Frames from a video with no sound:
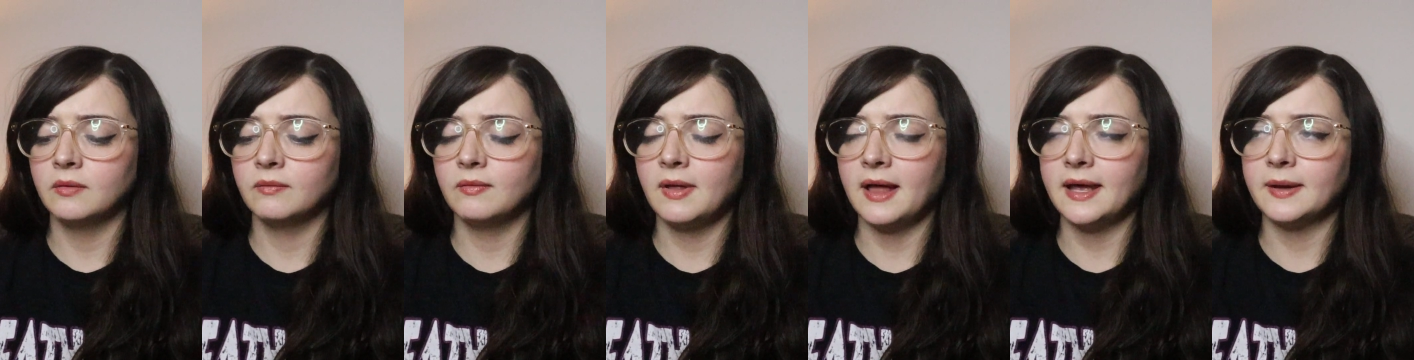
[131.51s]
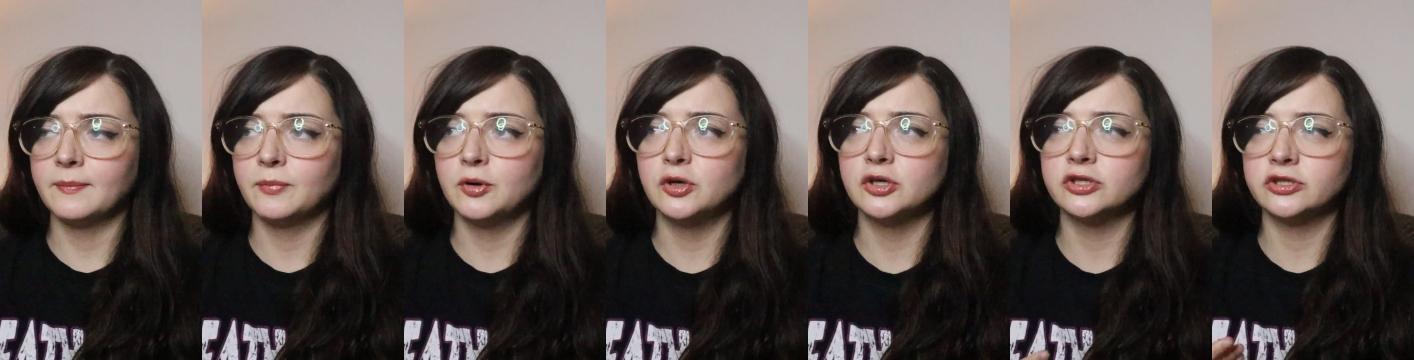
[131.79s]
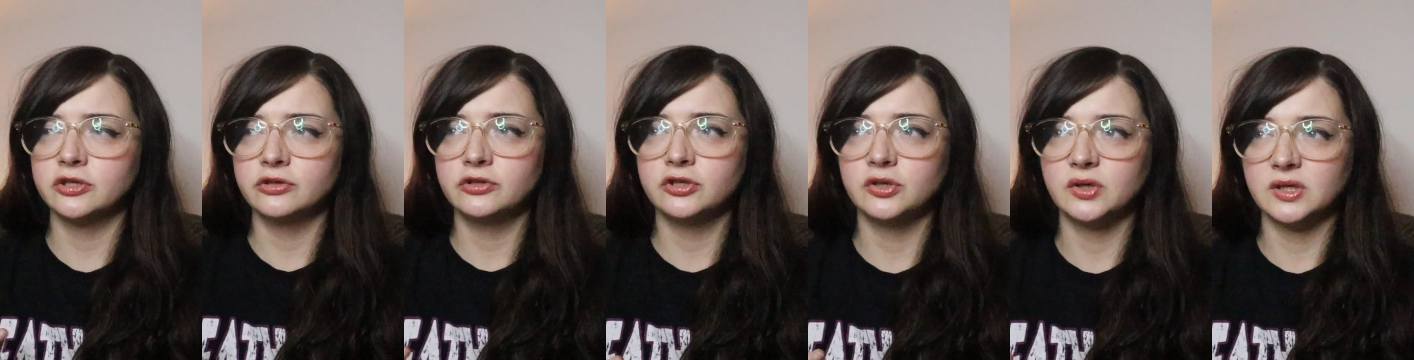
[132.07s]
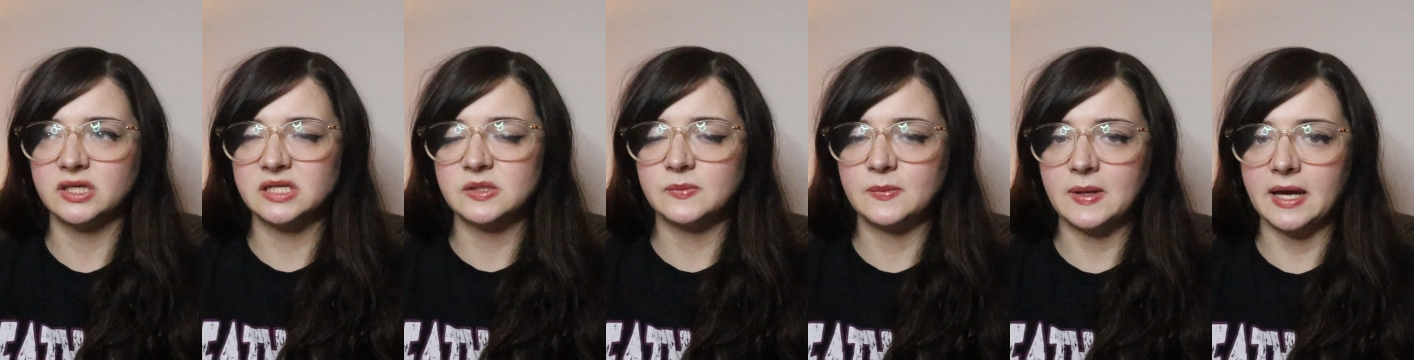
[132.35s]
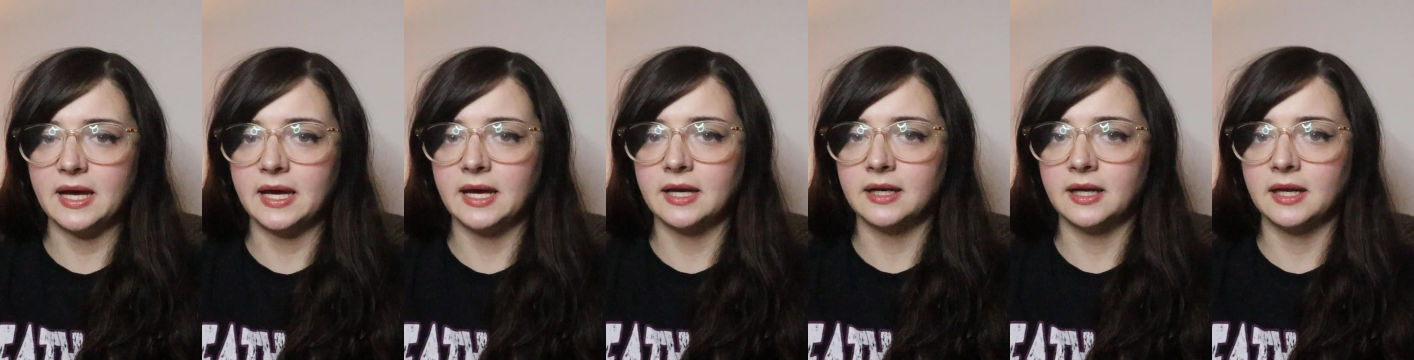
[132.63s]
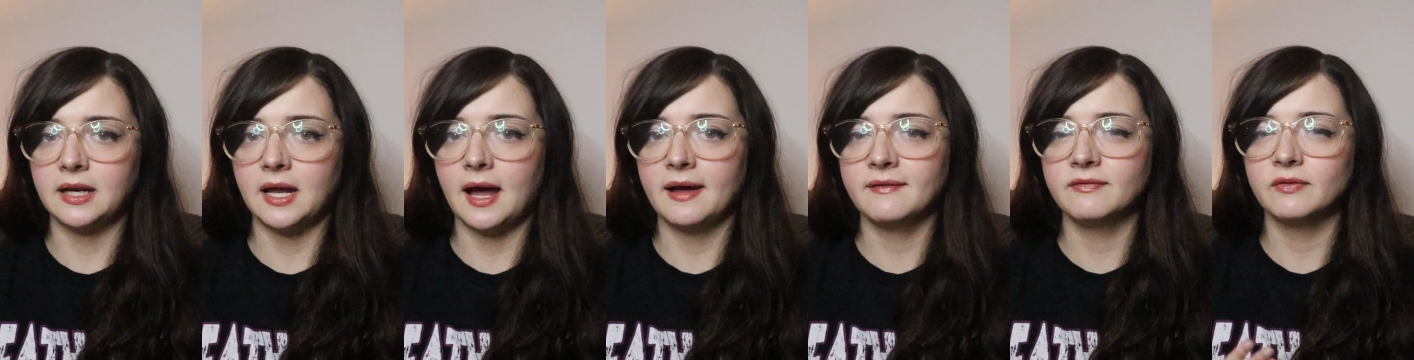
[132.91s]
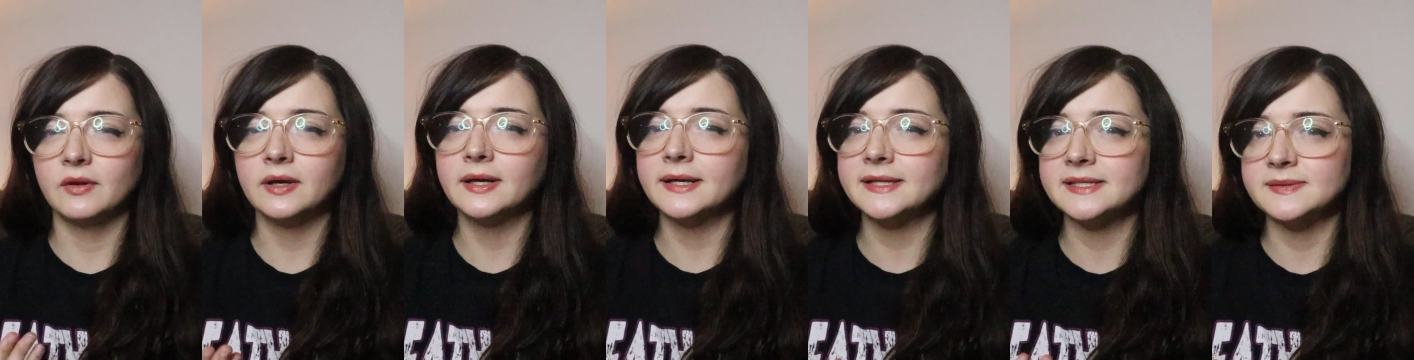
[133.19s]
like push you to expand and I
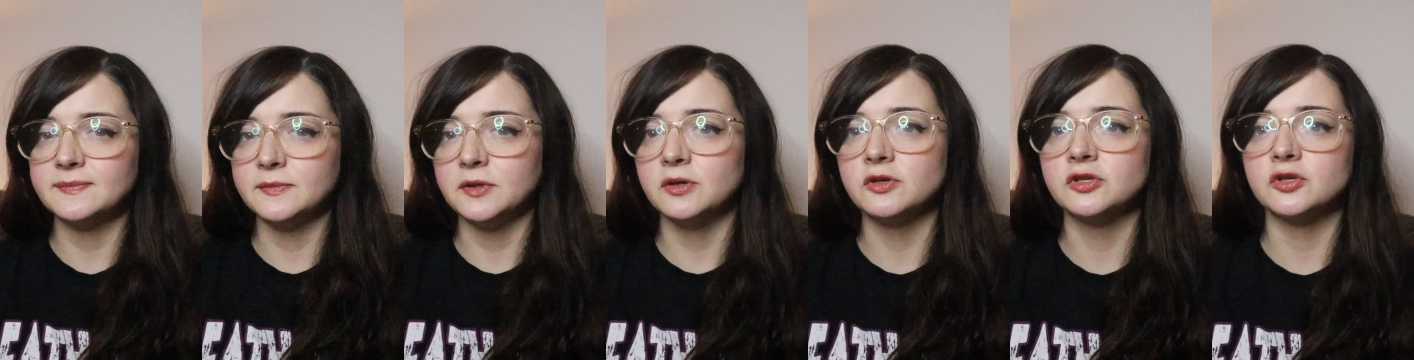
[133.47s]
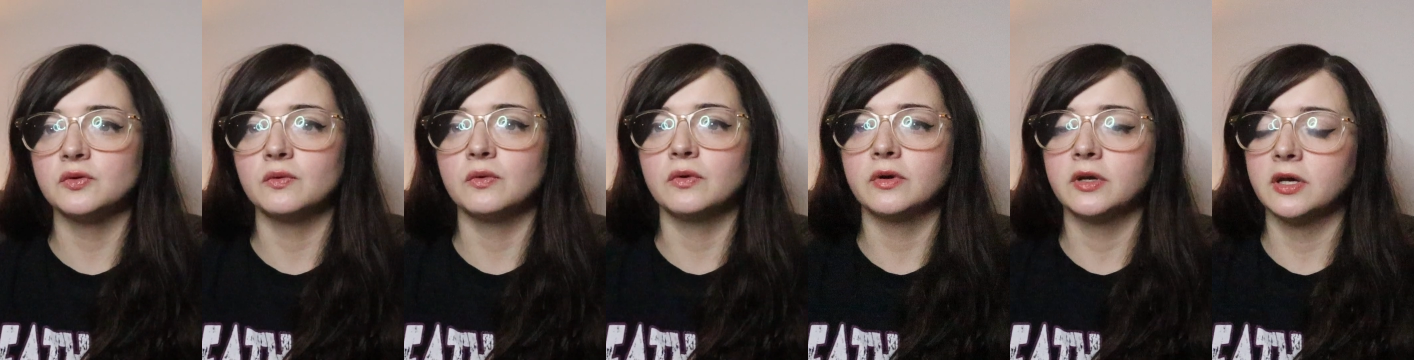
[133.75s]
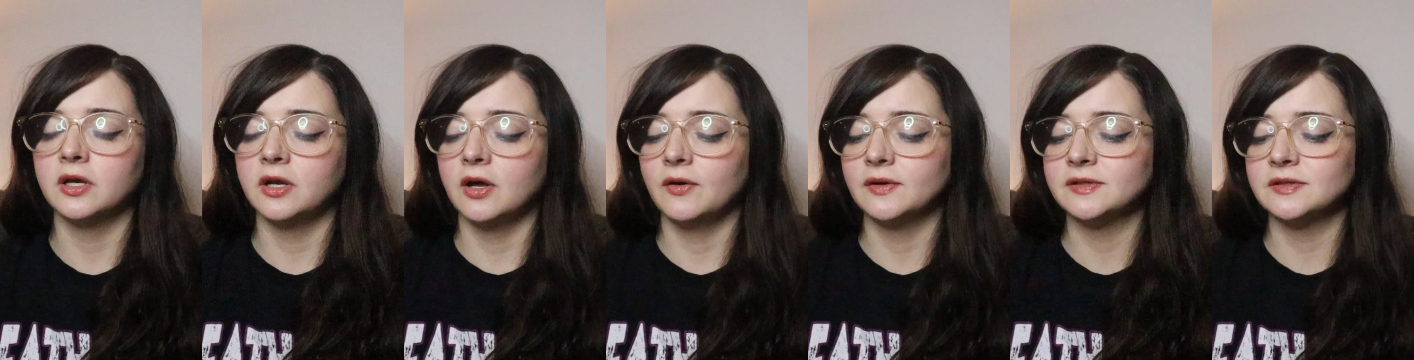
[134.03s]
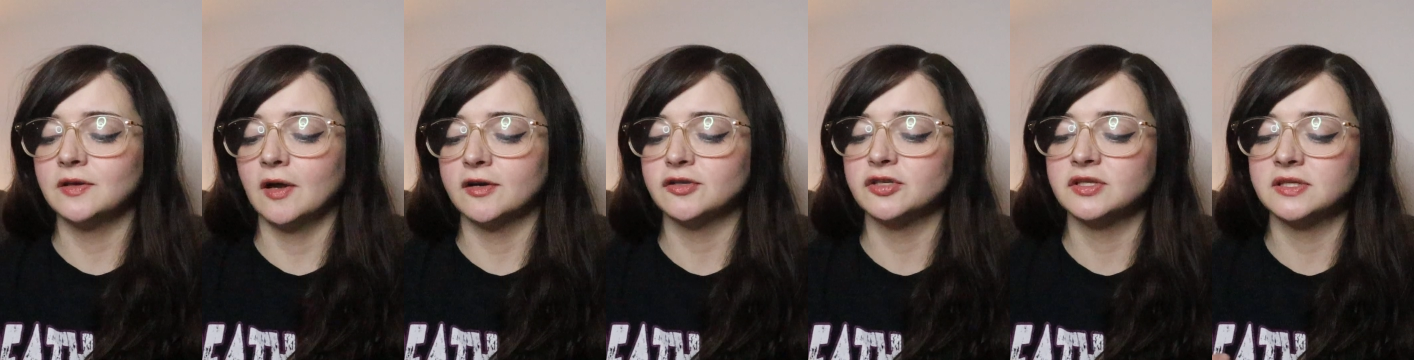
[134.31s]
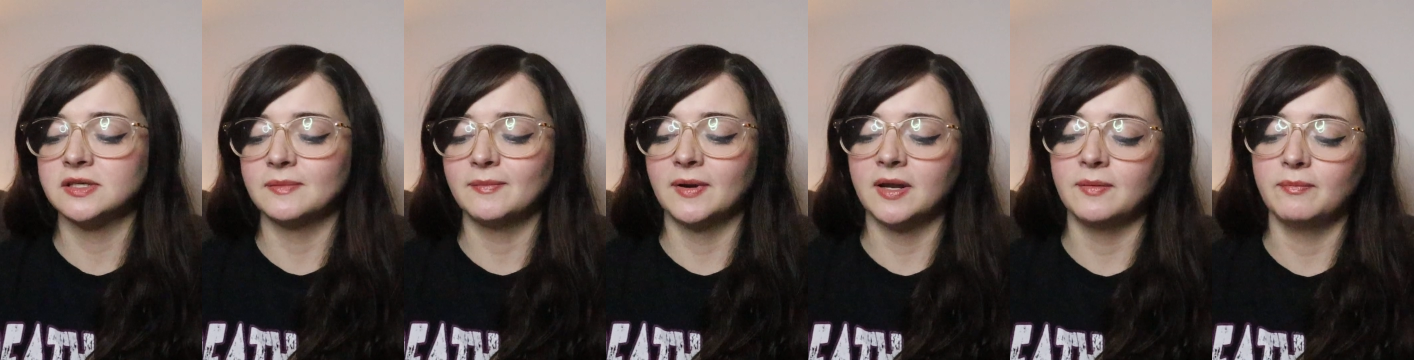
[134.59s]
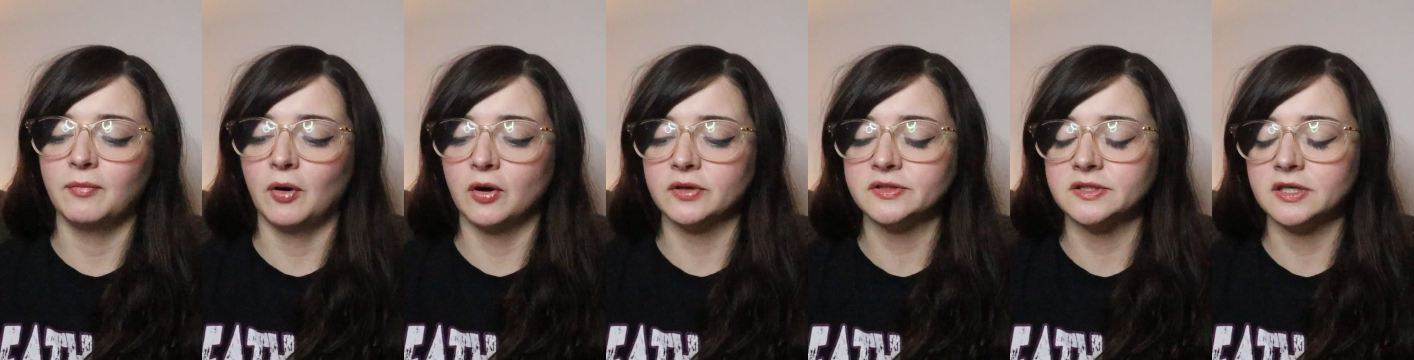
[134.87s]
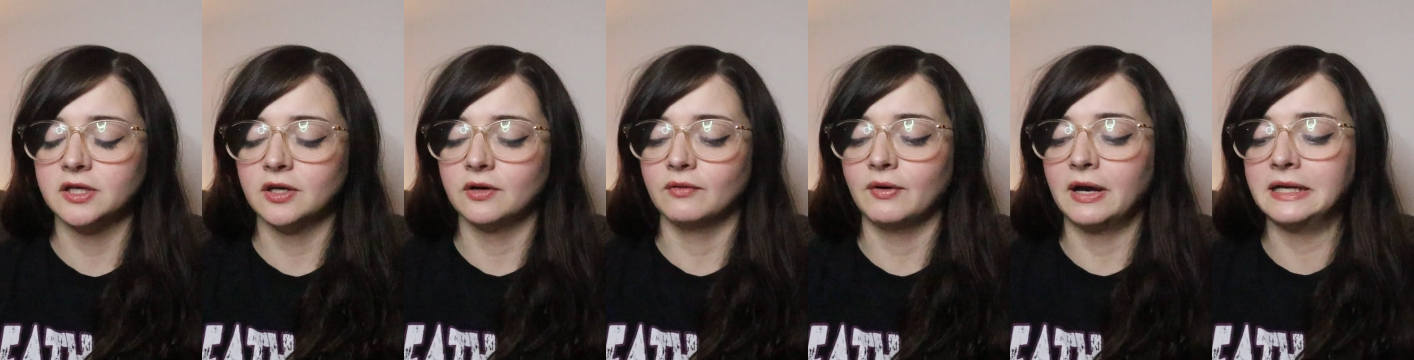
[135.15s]
feel like it's mutual you know it's not just somebody
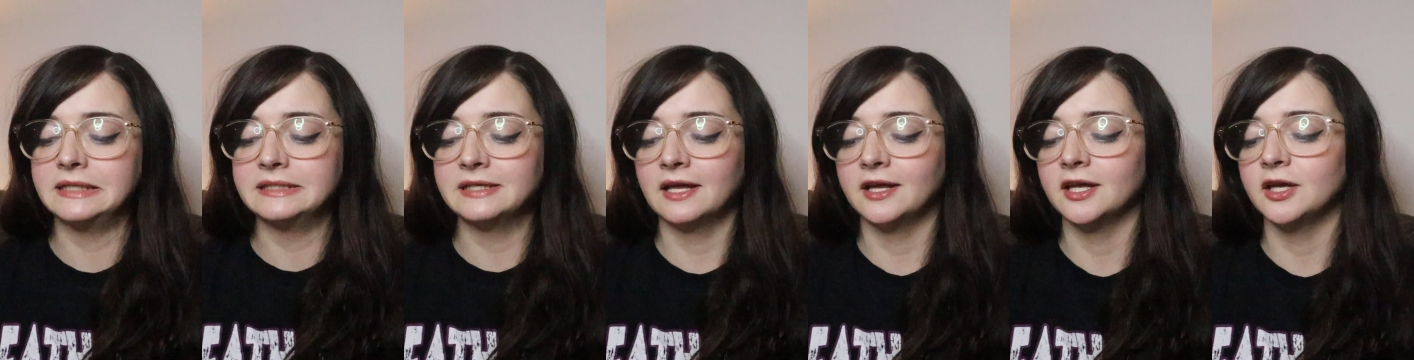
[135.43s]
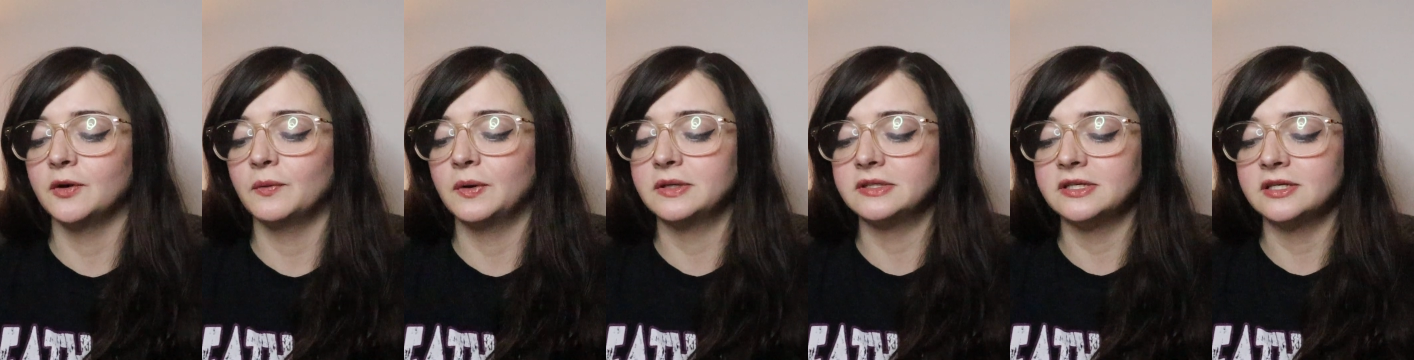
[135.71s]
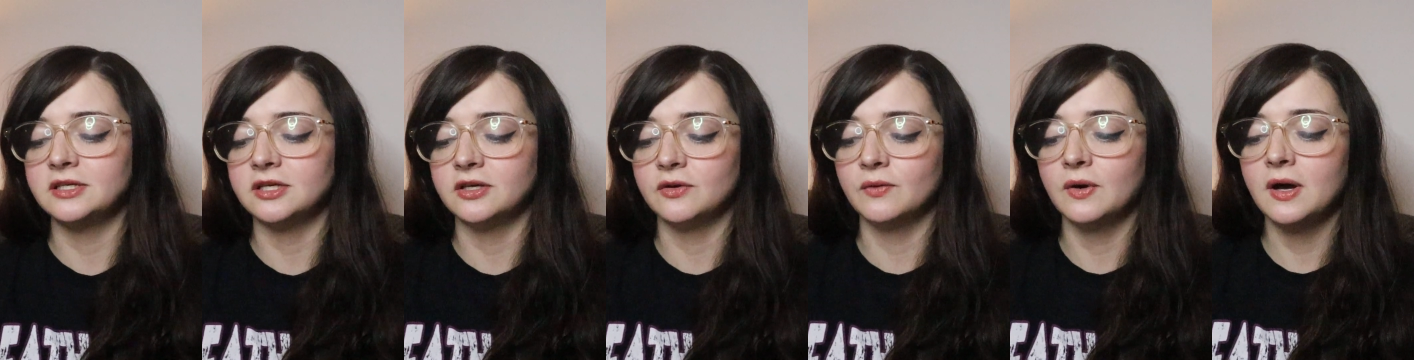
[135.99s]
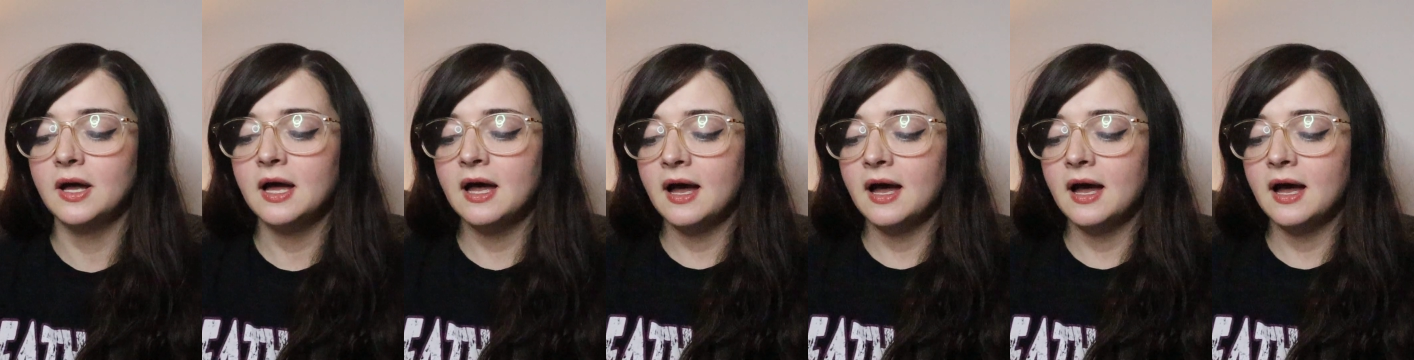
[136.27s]
bossing you around telling you what to do